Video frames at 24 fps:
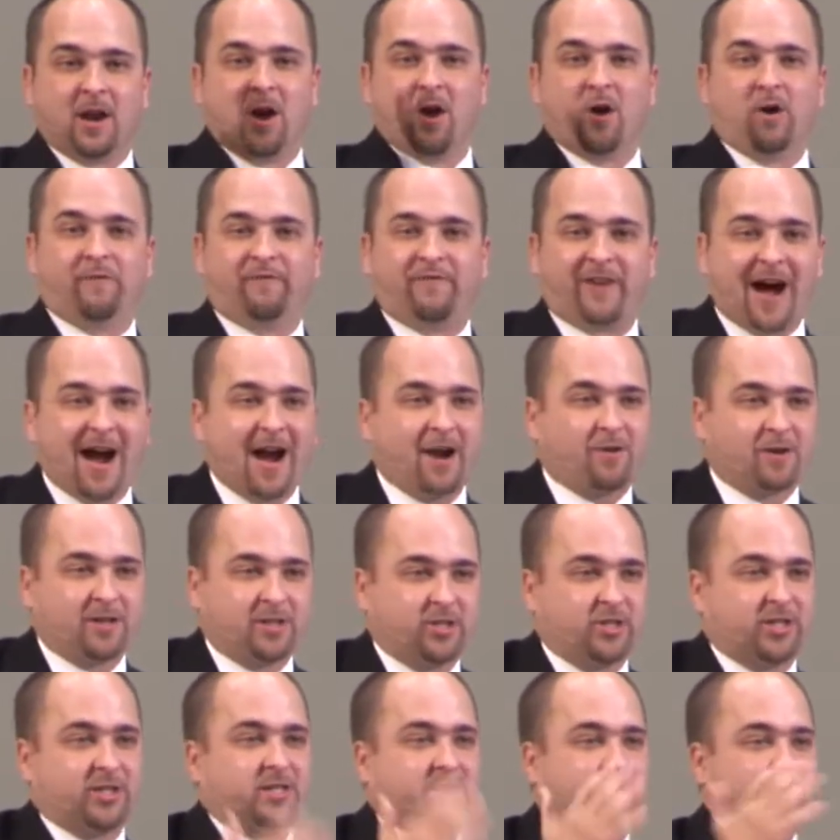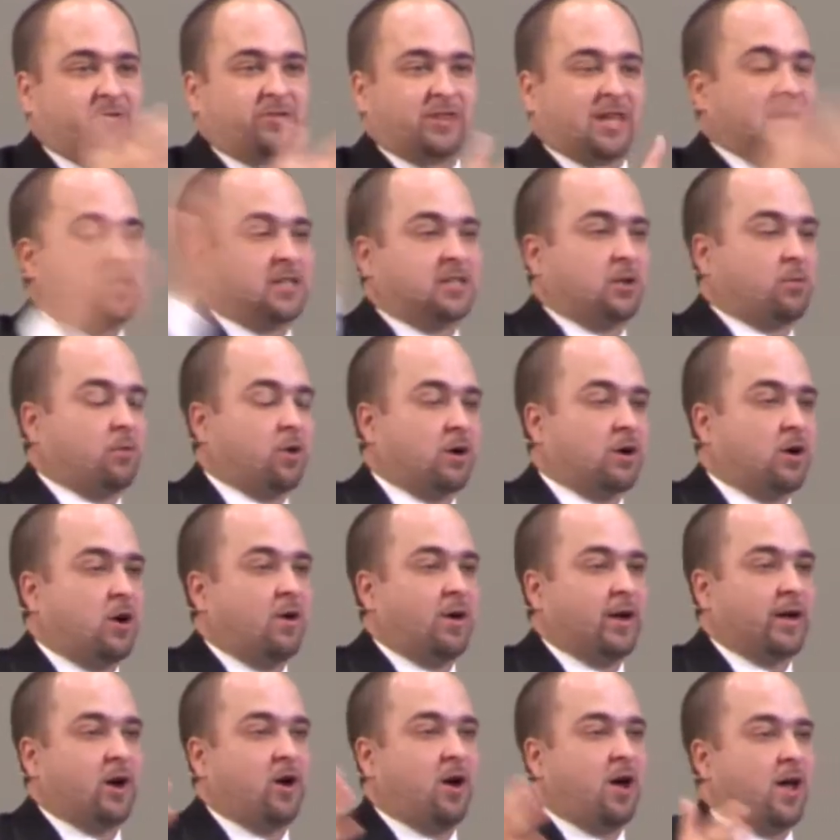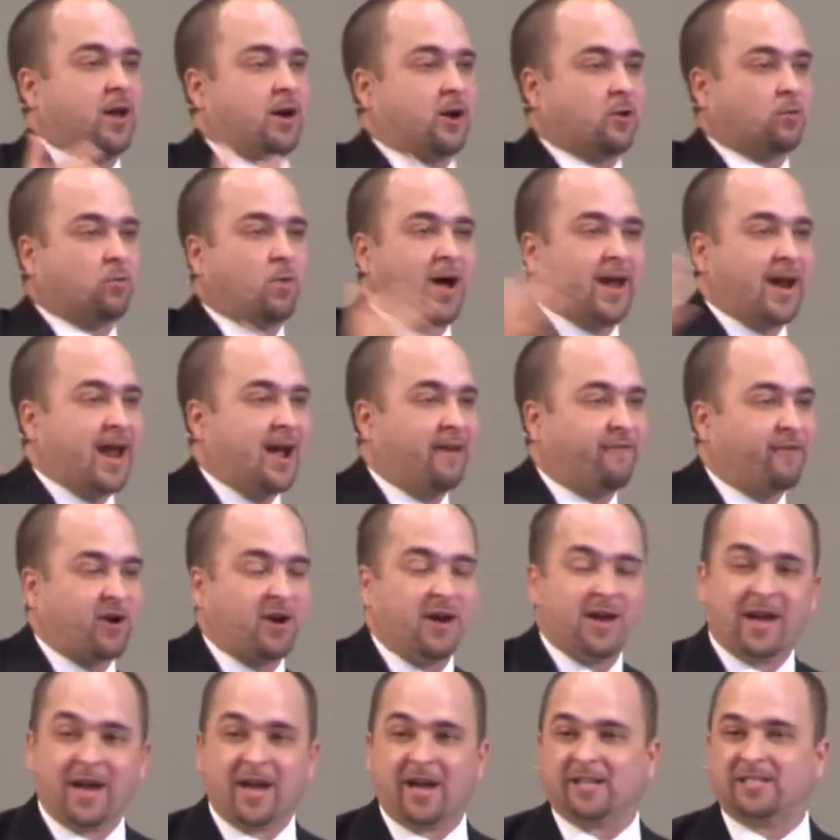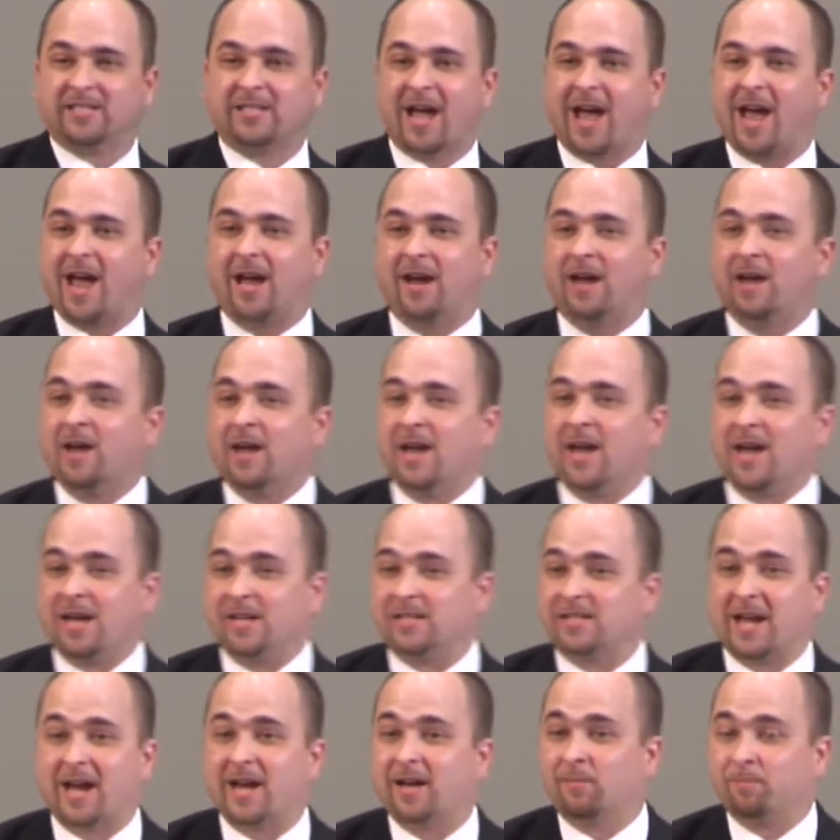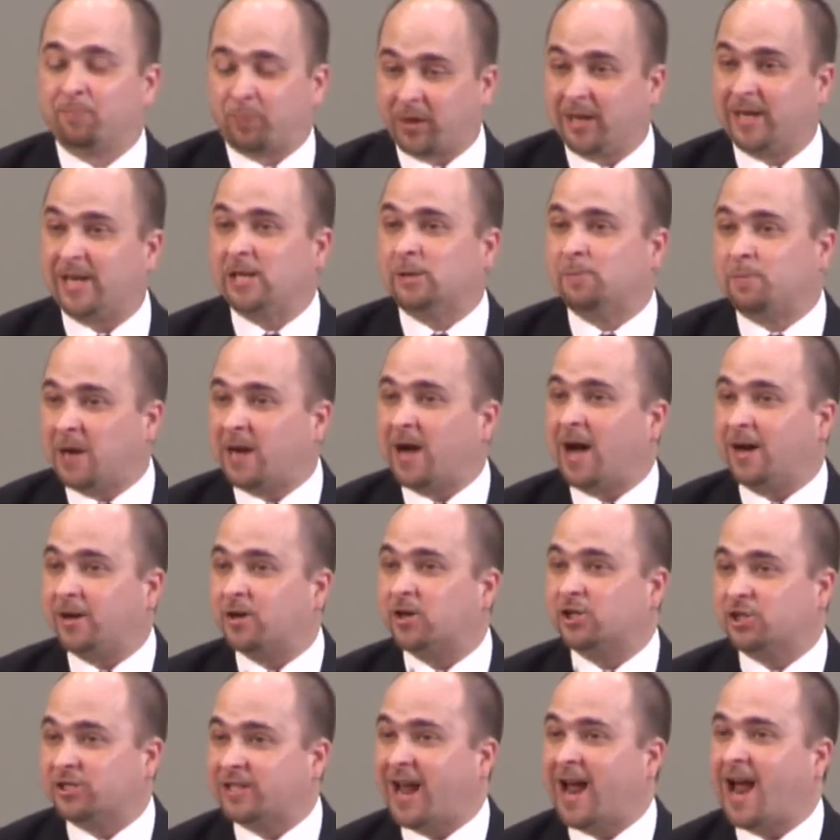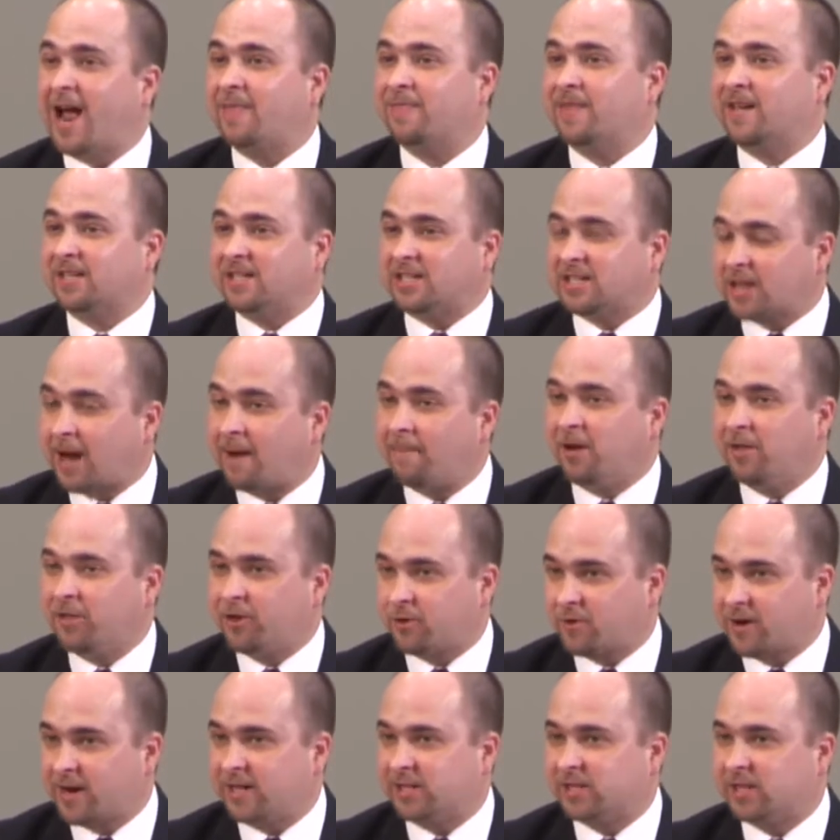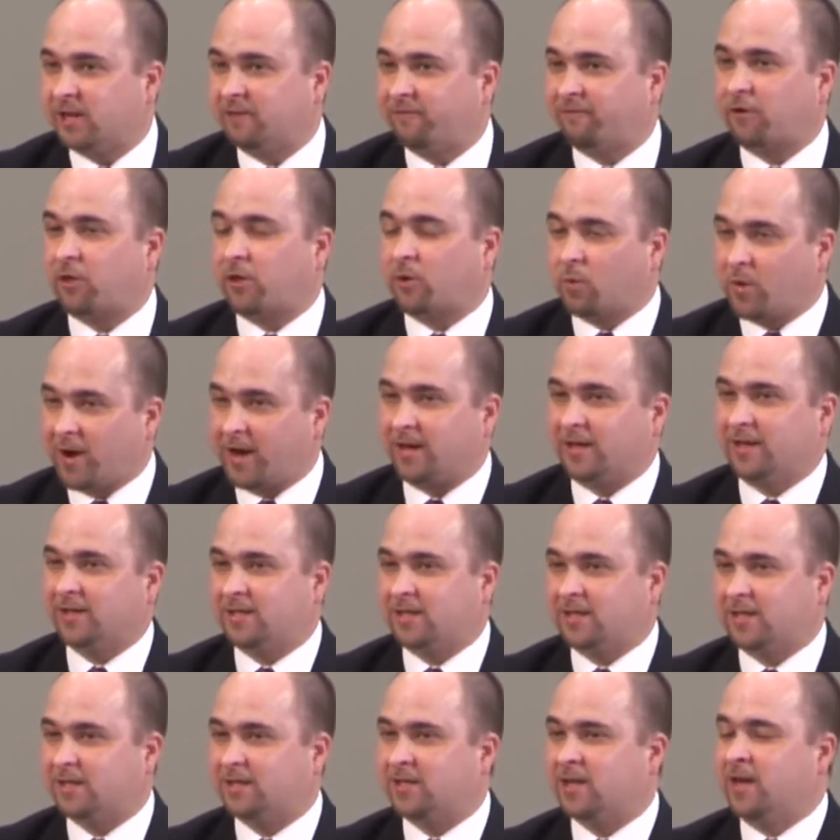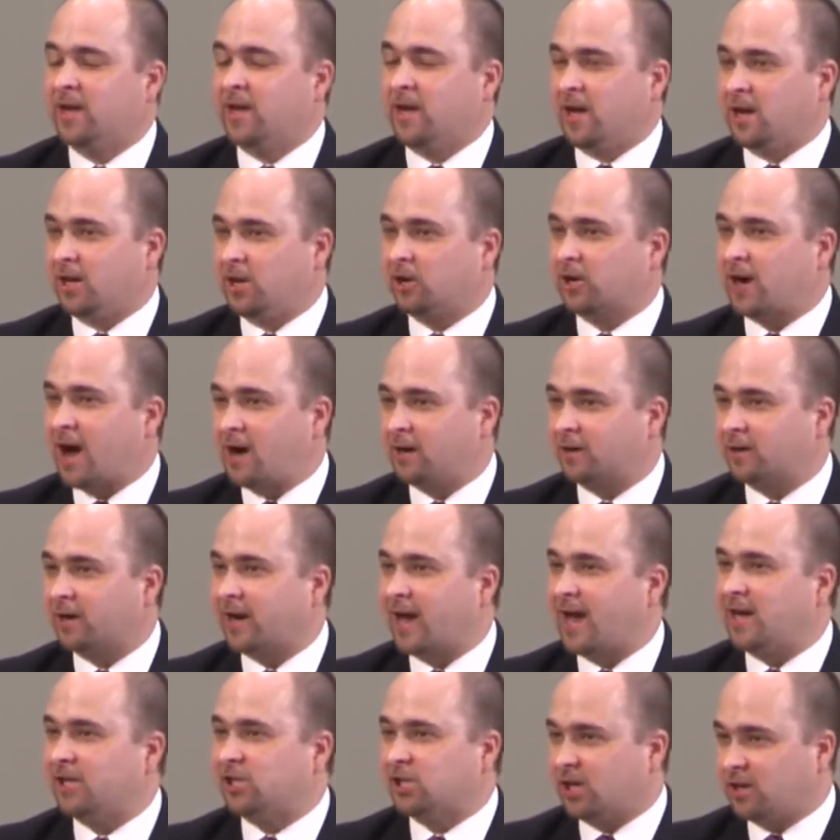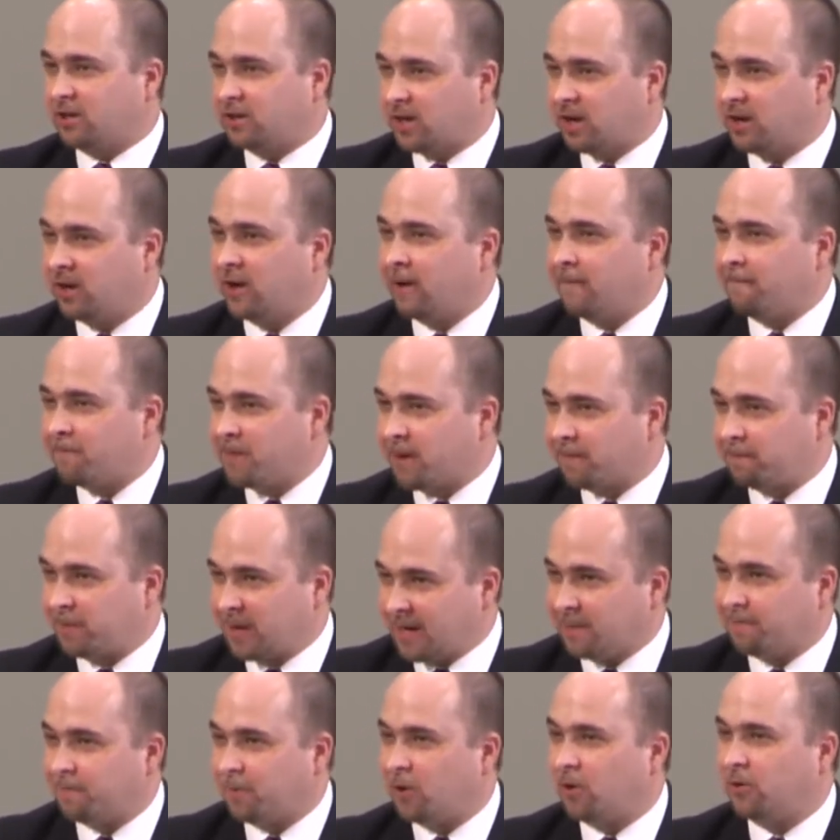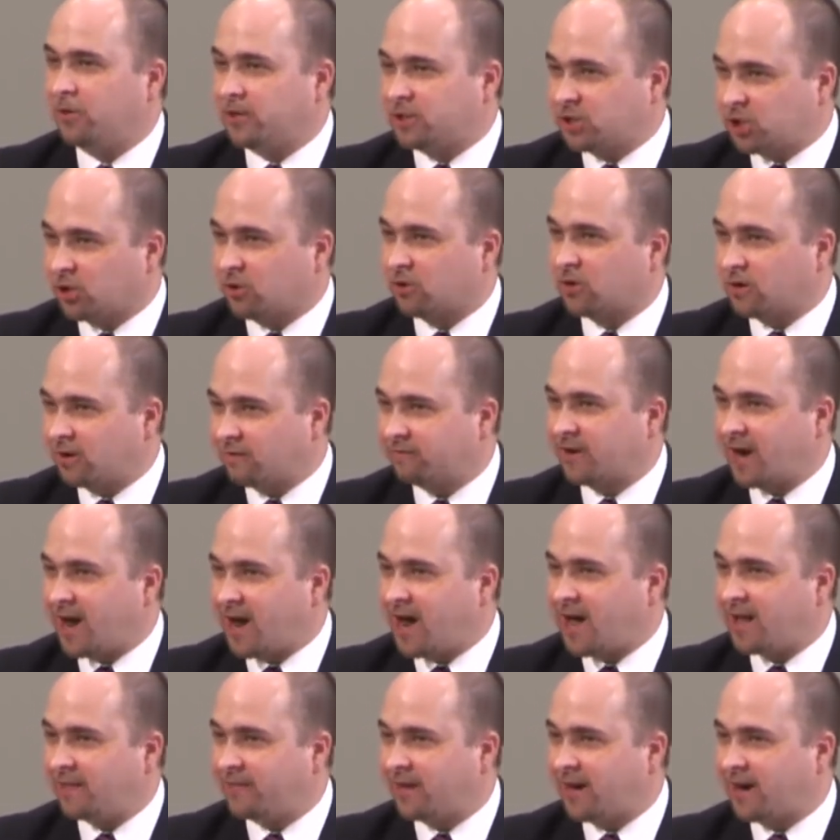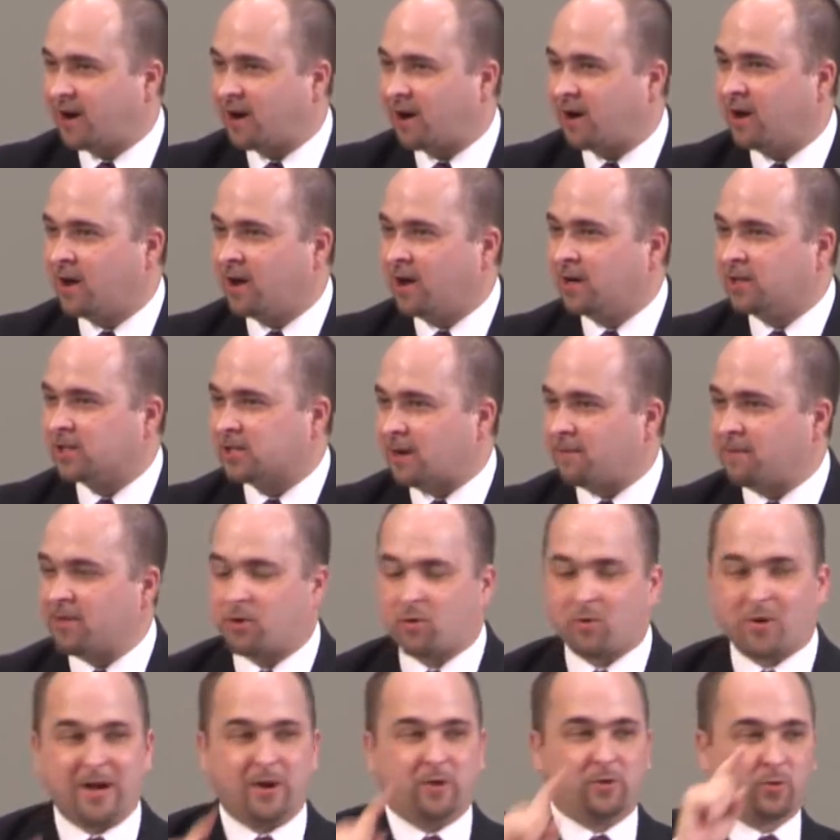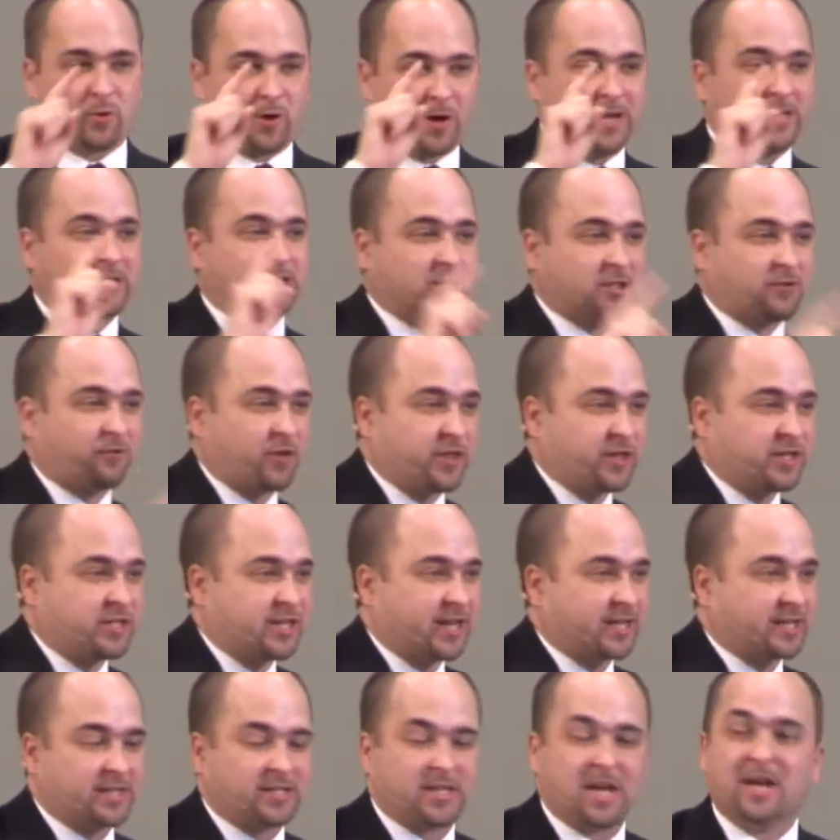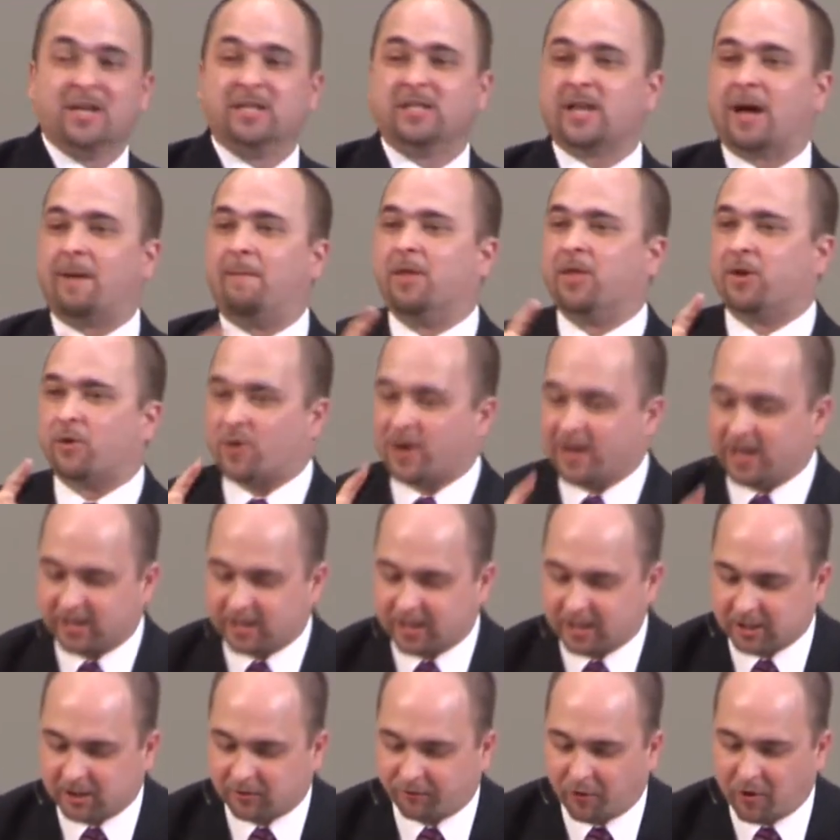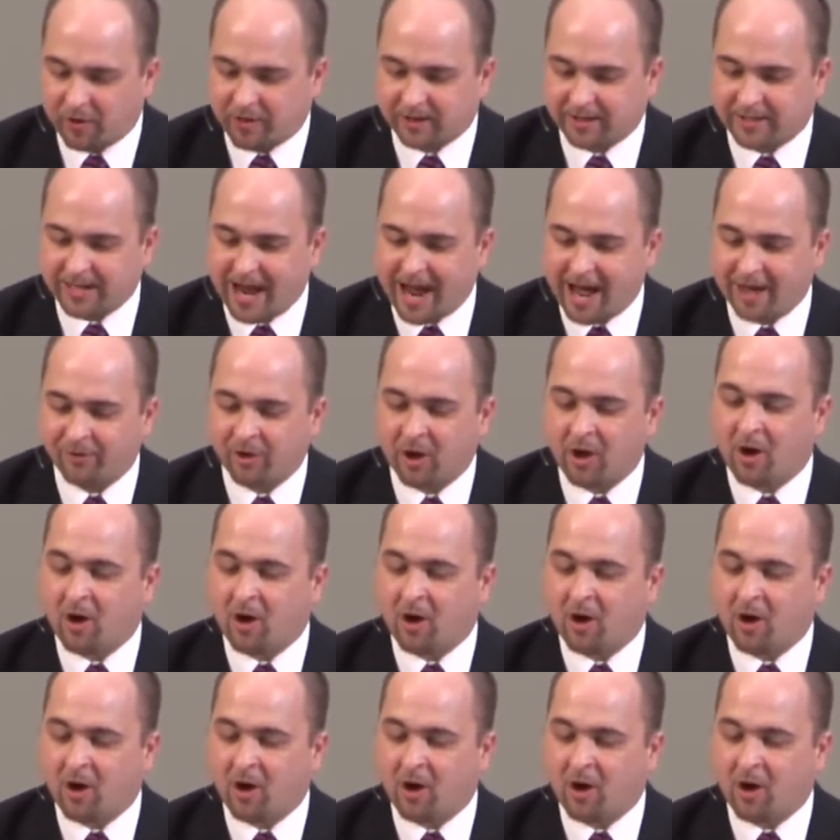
know, viruses and things that were going on or whatever. He's saying, he's saying, please be understand that some of the reason for the weaknesses in your congregation, the, the people, the children of God there, some of the re reasons for the sickness, some of the reasons for the death